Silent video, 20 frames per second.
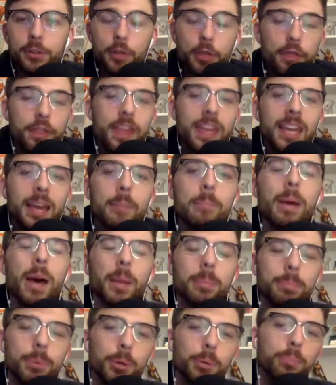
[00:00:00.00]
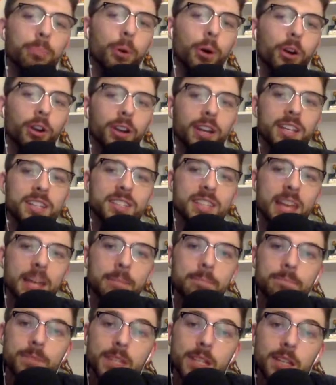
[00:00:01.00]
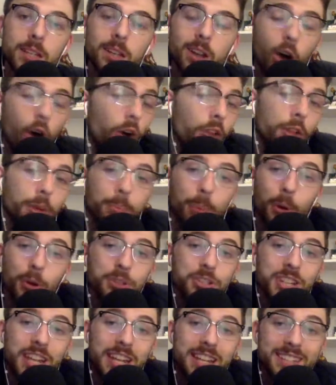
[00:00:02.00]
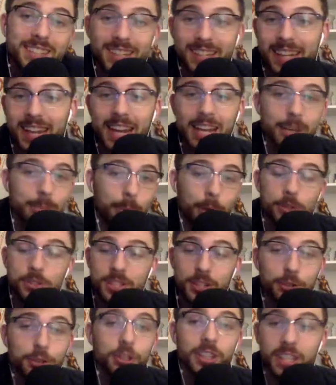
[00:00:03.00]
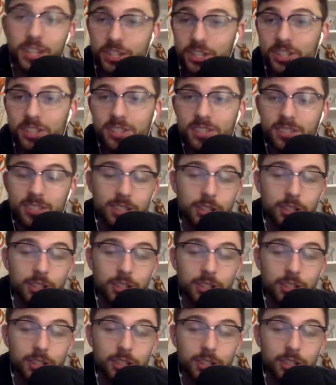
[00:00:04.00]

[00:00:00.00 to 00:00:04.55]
The thing about Built Bar is that all their bars taste like candy bars. They're delicious.